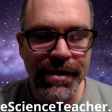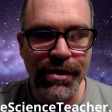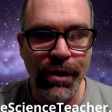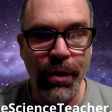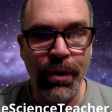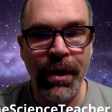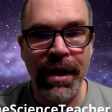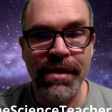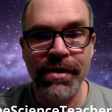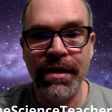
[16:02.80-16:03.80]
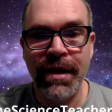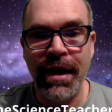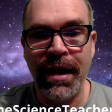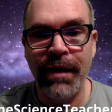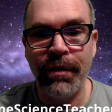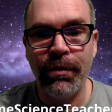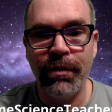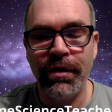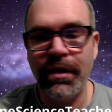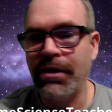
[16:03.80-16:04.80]
So it's
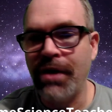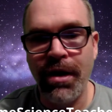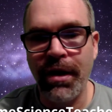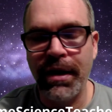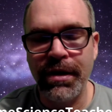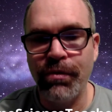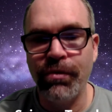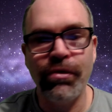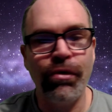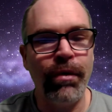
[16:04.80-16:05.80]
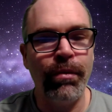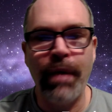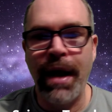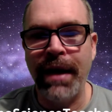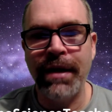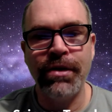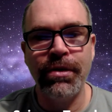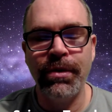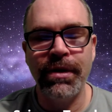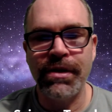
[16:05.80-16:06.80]
targeted right
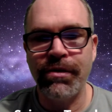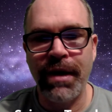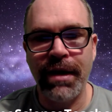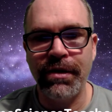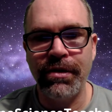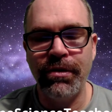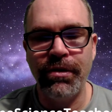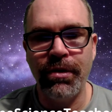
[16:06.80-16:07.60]
to and directly to